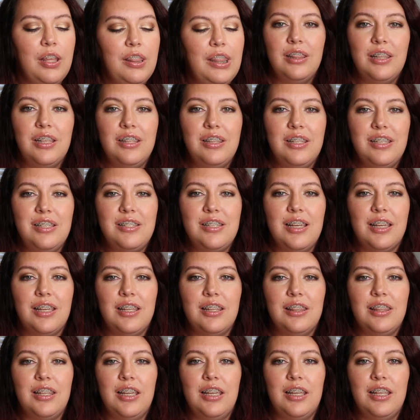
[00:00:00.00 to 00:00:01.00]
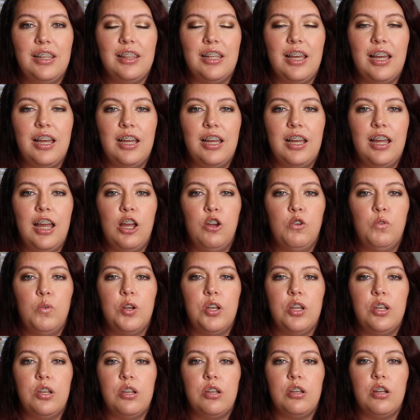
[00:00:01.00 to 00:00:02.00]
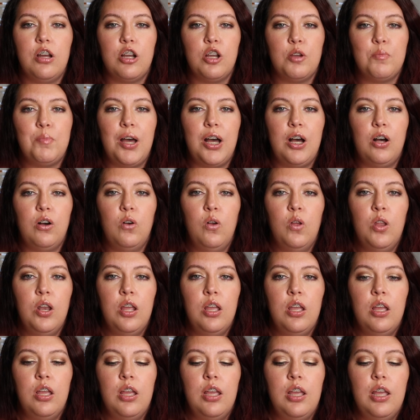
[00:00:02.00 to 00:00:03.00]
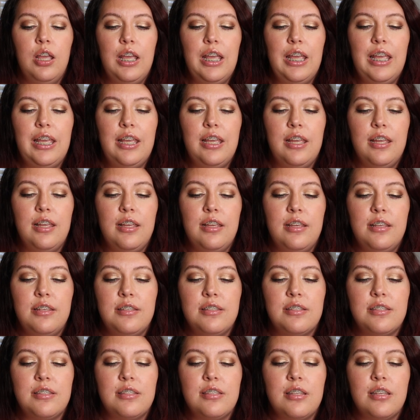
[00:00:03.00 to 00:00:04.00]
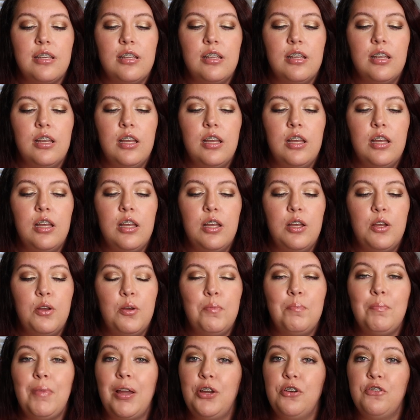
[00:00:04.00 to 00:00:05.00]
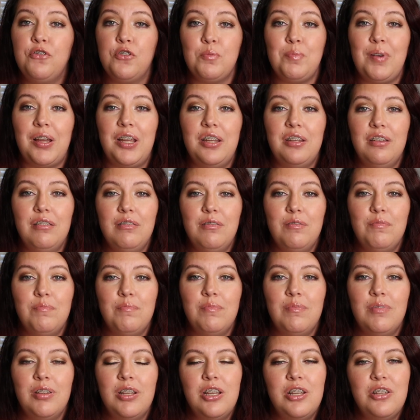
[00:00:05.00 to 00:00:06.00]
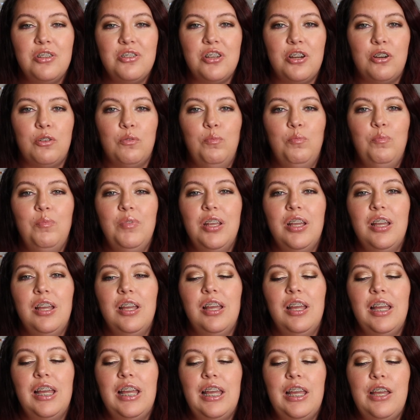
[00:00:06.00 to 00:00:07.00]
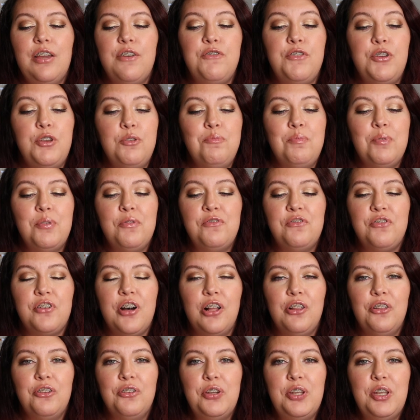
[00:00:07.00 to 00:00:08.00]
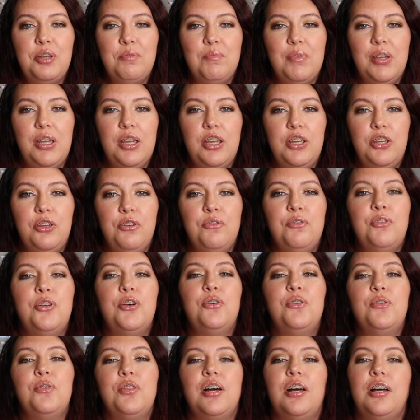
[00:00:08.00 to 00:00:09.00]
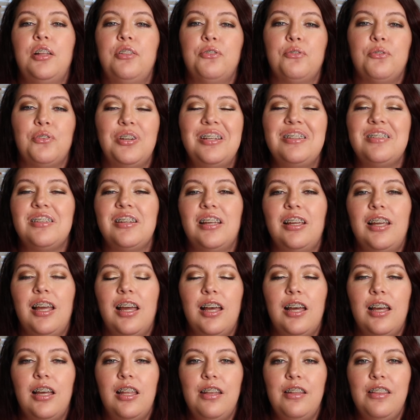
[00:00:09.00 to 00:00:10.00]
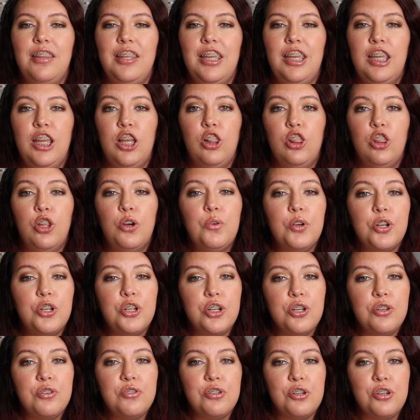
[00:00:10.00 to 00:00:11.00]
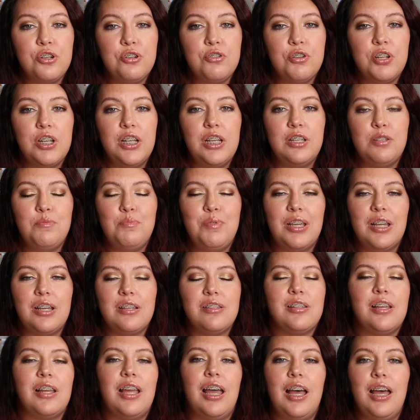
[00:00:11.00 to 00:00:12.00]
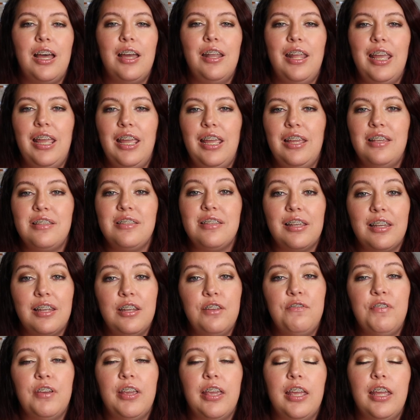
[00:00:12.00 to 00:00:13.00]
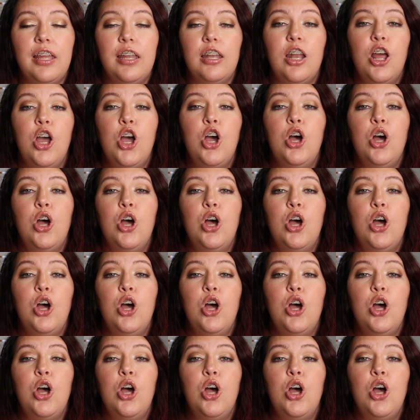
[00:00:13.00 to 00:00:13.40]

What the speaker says: Then the second thing that I wanted to talk about is my overbite. So if you've been following me, you know that the reason I had the lower jaw surgery is because I had a significant